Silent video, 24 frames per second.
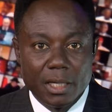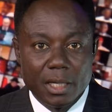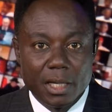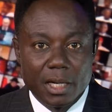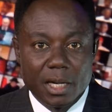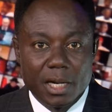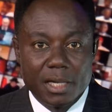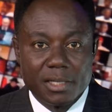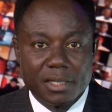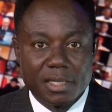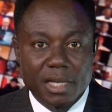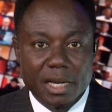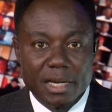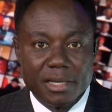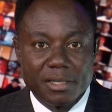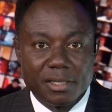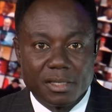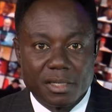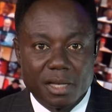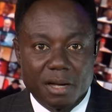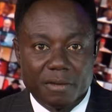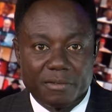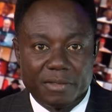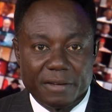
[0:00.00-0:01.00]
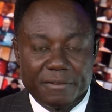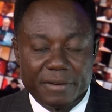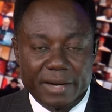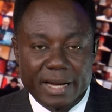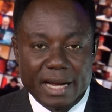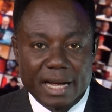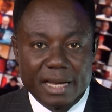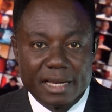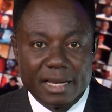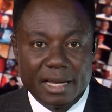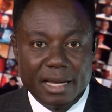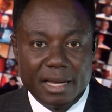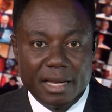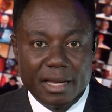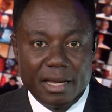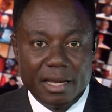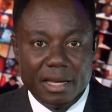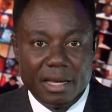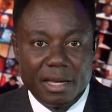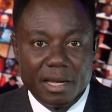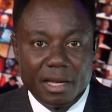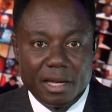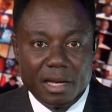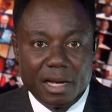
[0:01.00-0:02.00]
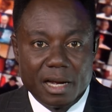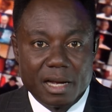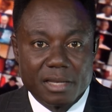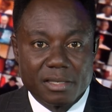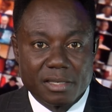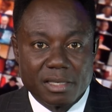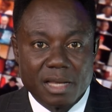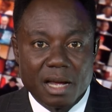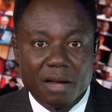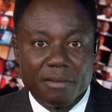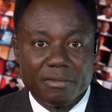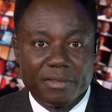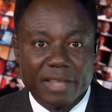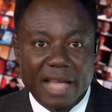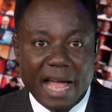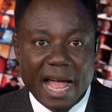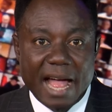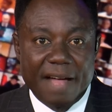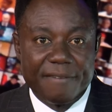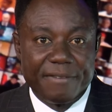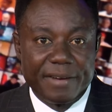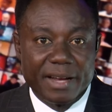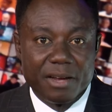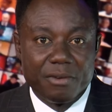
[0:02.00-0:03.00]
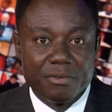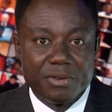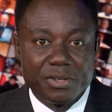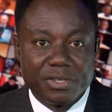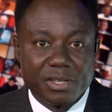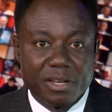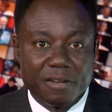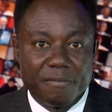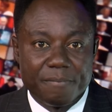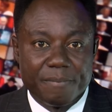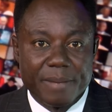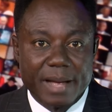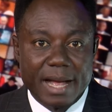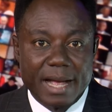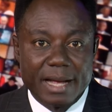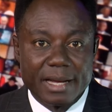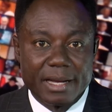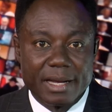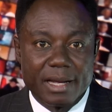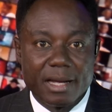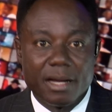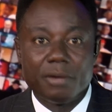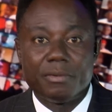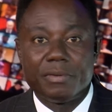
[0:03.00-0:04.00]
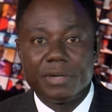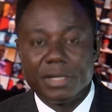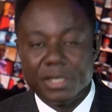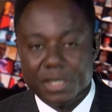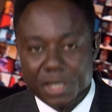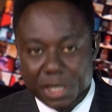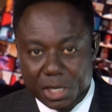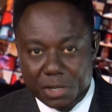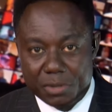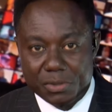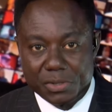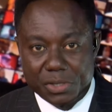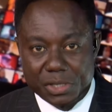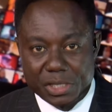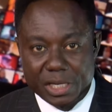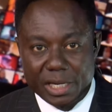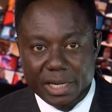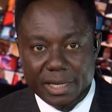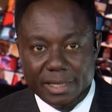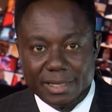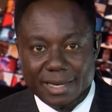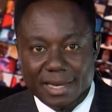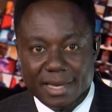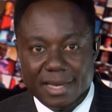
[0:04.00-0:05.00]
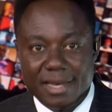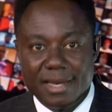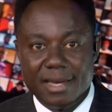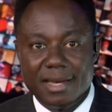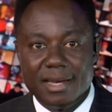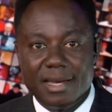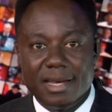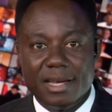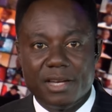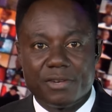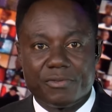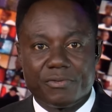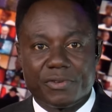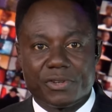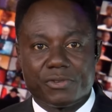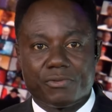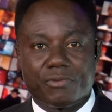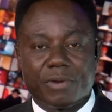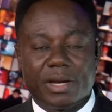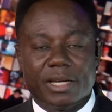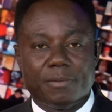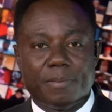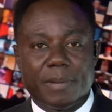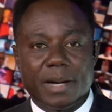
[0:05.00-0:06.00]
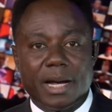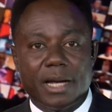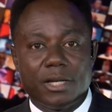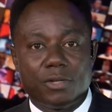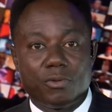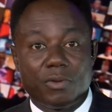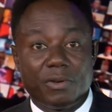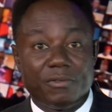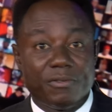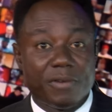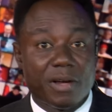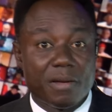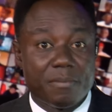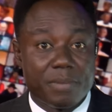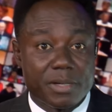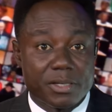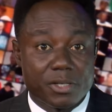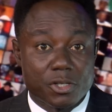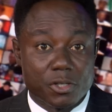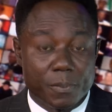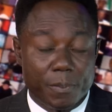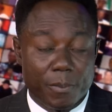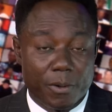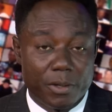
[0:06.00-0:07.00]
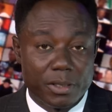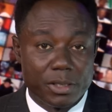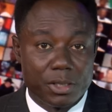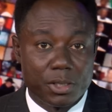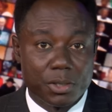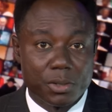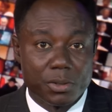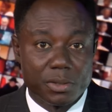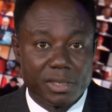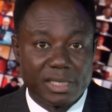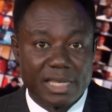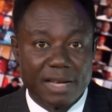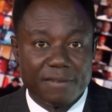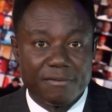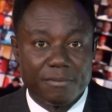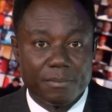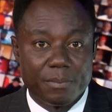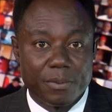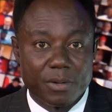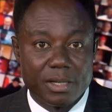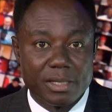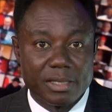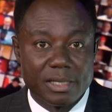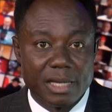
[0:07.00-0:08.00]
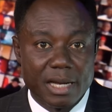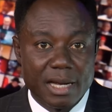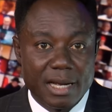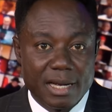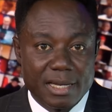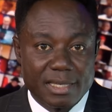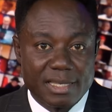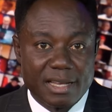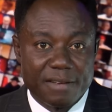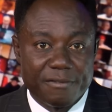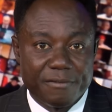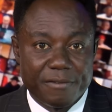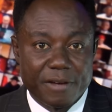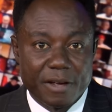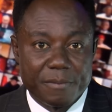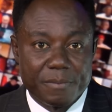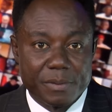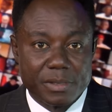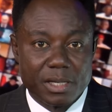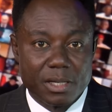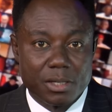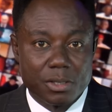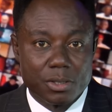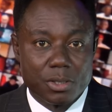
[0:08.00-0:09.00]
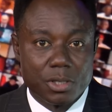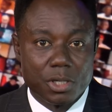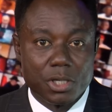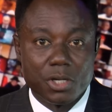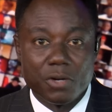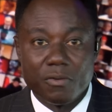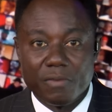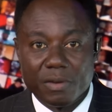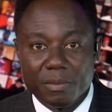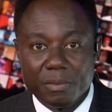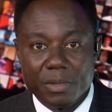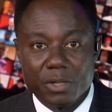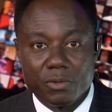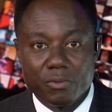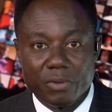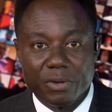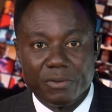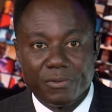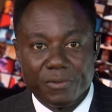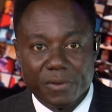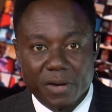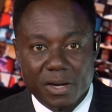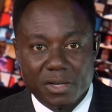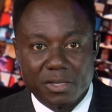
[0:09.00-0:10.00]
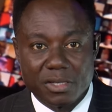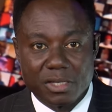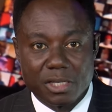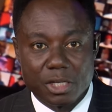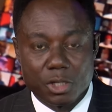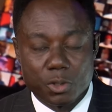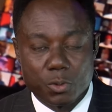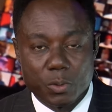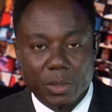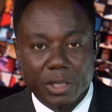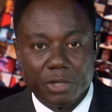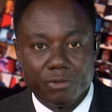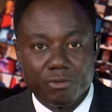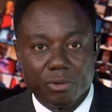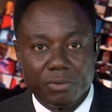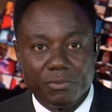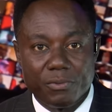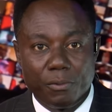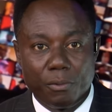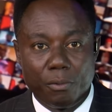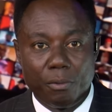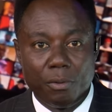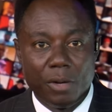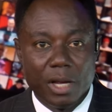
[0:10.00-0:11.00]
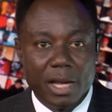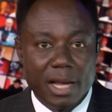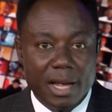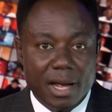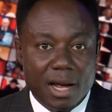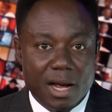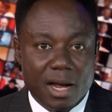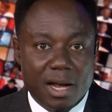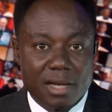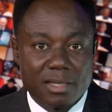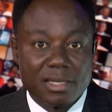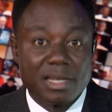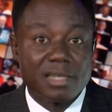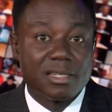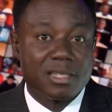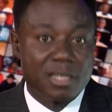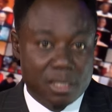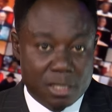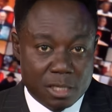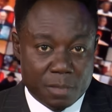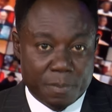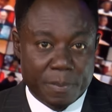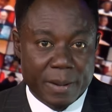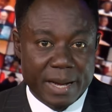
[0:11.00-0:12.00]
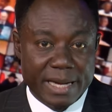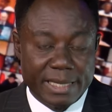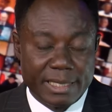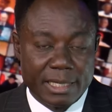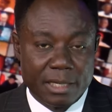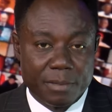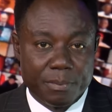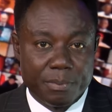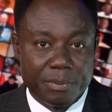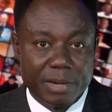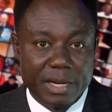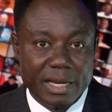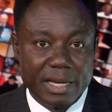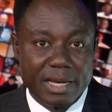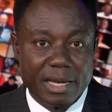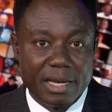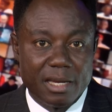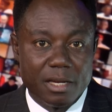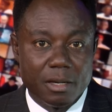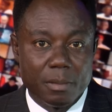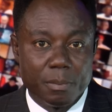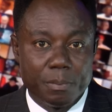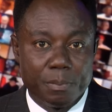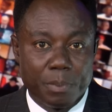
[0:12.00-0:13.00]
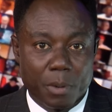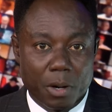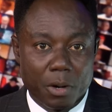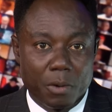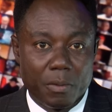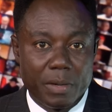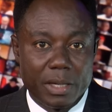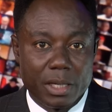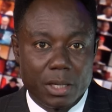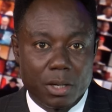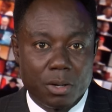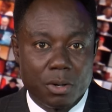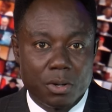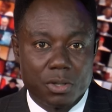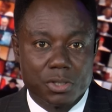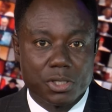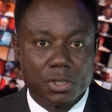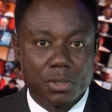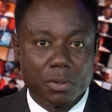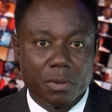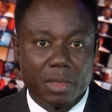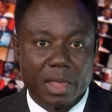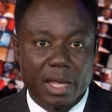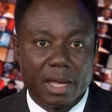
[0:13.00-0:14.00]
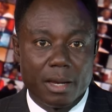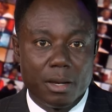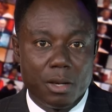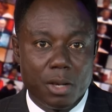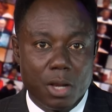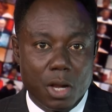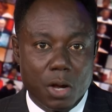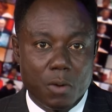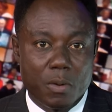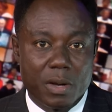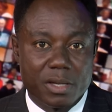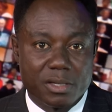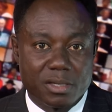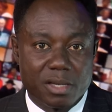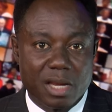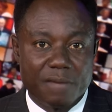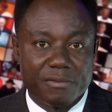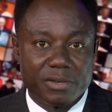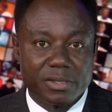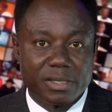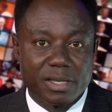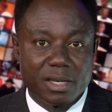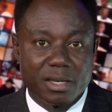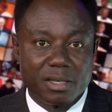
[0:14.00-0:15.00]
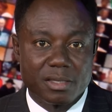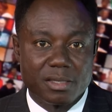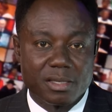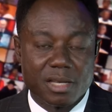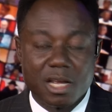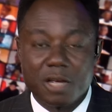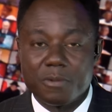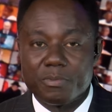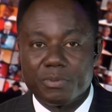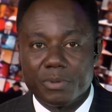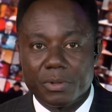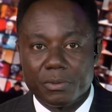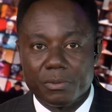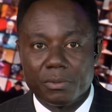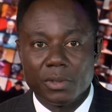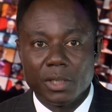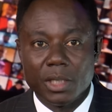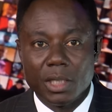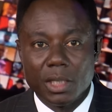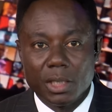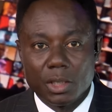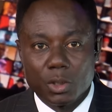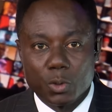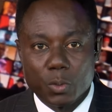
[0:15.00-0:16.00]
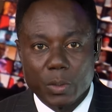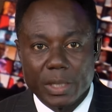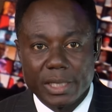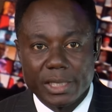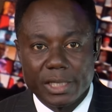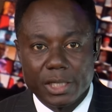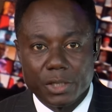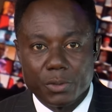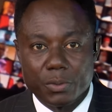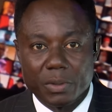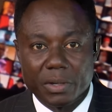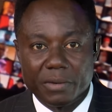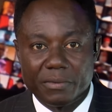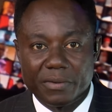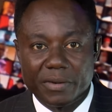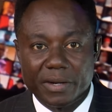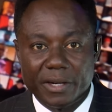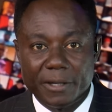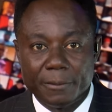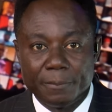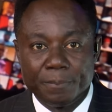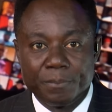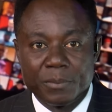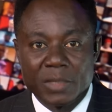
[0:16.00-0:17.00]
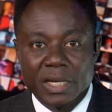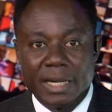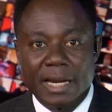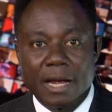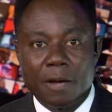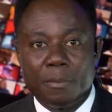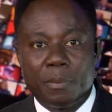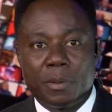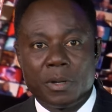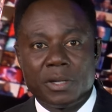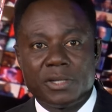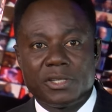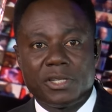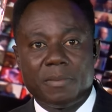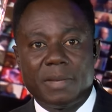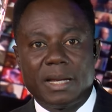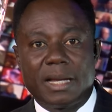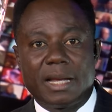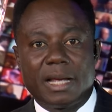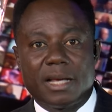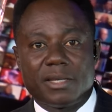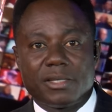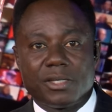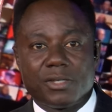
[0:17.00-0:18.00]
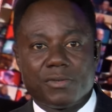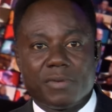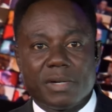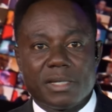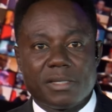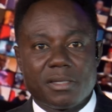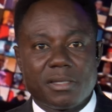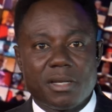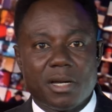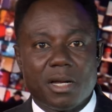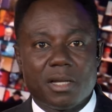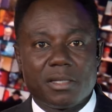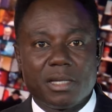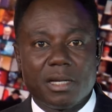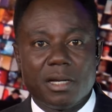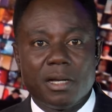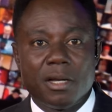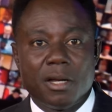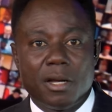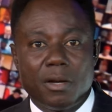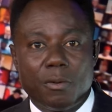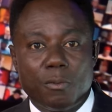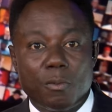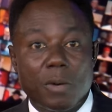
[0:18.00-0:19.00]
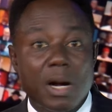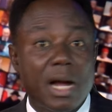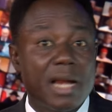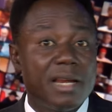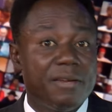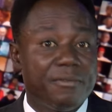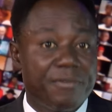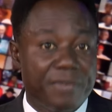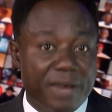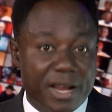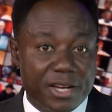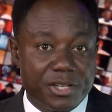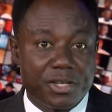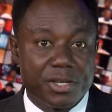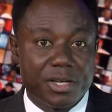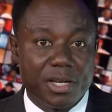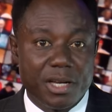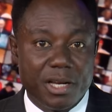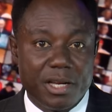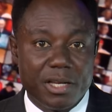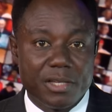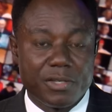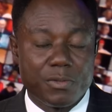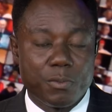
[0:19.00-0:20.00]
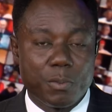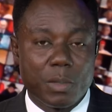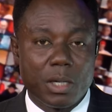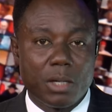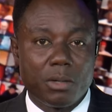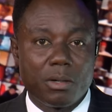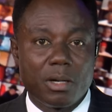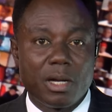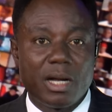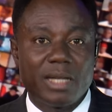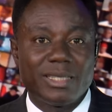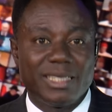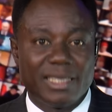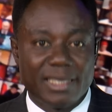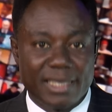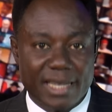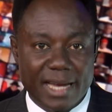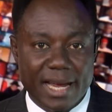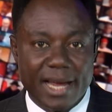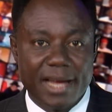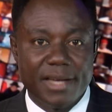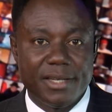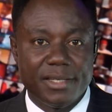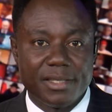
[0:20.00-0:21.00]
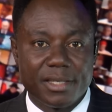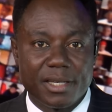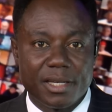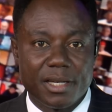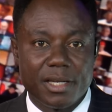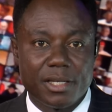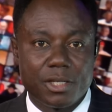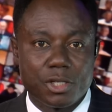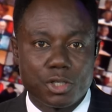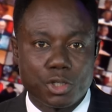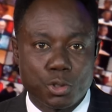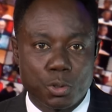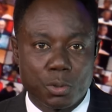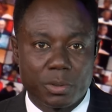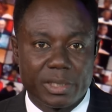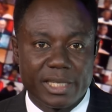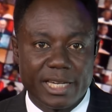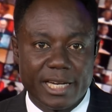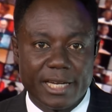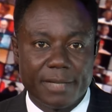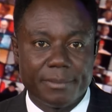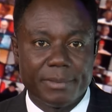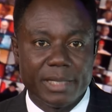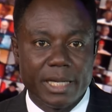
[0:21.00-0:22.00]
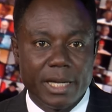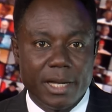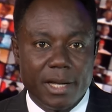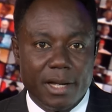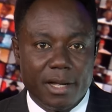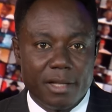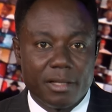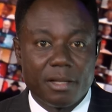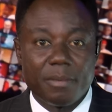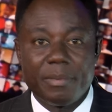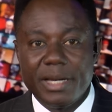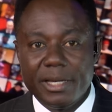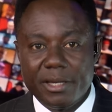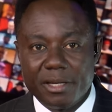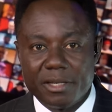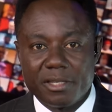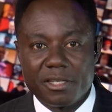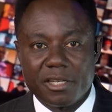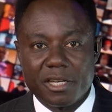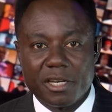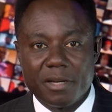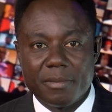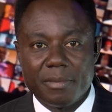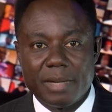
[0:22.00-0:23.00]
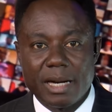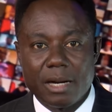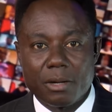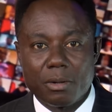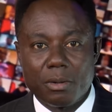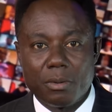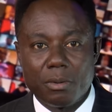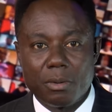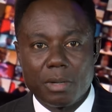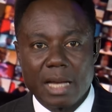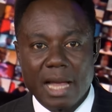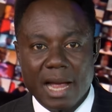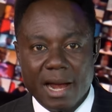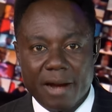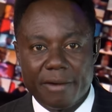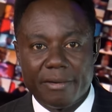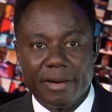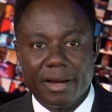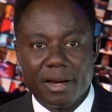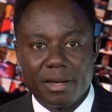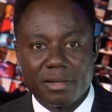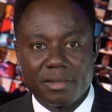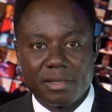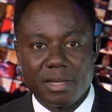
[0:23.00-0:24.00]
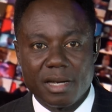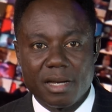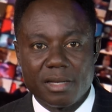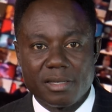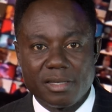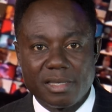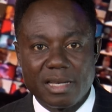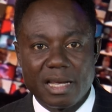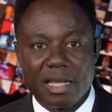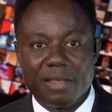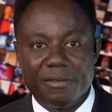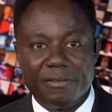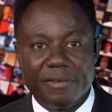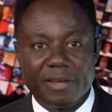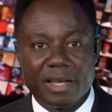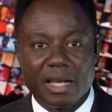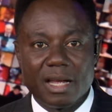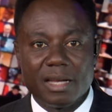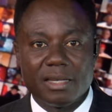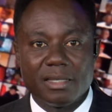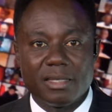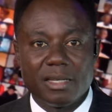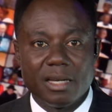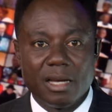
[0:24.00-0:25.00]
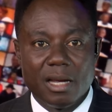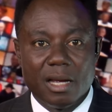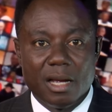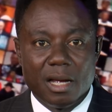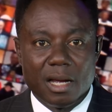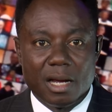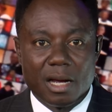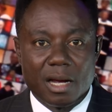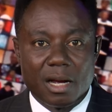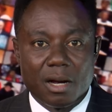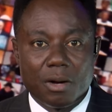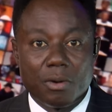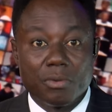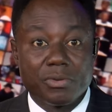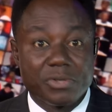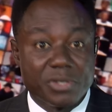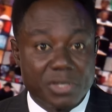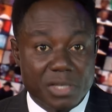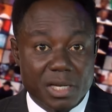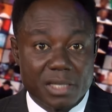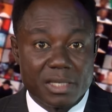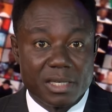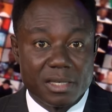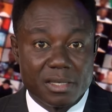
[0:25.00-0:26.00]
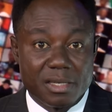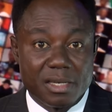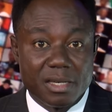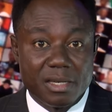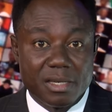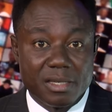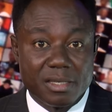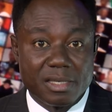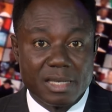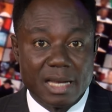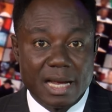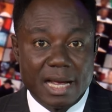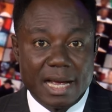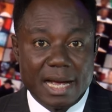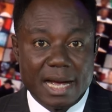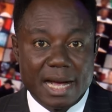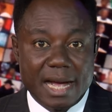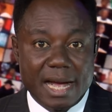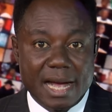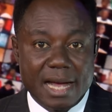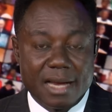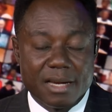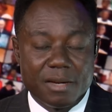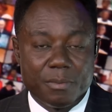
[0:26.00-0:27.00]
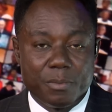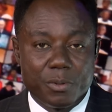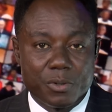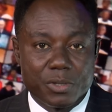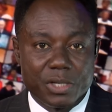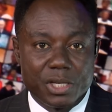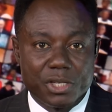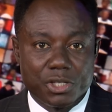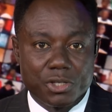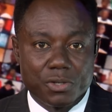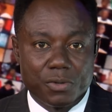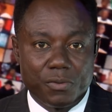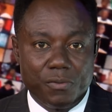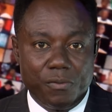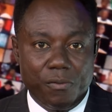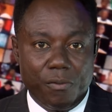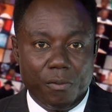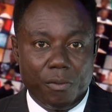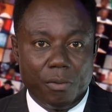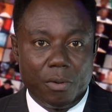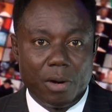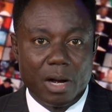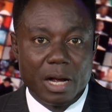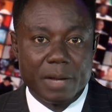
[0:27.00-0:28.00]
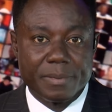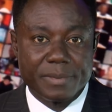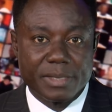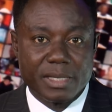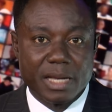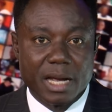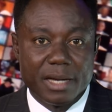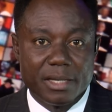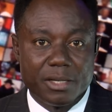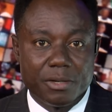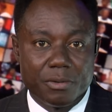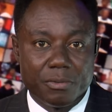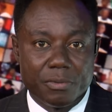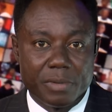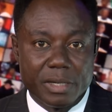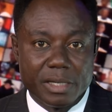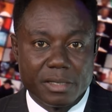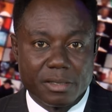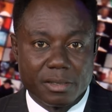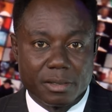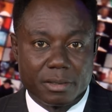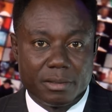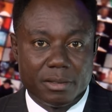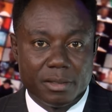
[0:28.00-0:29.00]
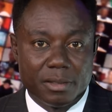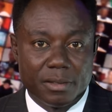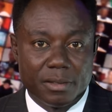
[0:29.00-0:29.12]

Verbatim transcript: And still in South Africa, the uh, South African Reserve Bank uh, reduced its key interest rate by 25 basis points to 7.75% on November 21st, 2024, as anticipated, bringing borrowing costs to their lowest level since April 2023. And our policymakers stressed that while inflation is well contained in the short term, the medium-term outlook carries uh, significant uh, uncertainties and potential for upside risks.